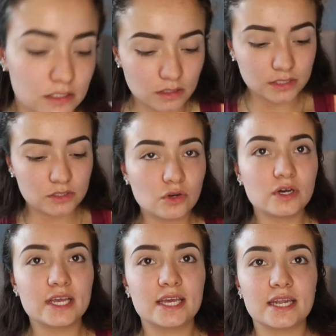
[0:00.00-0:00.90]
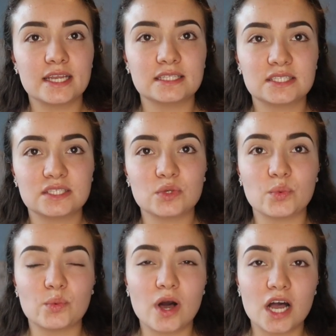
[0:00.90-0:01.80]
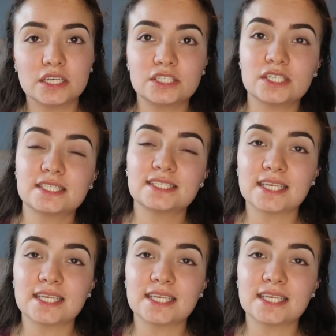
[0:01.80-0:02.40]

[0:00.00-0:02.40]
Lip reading: So let's go ahead and swatch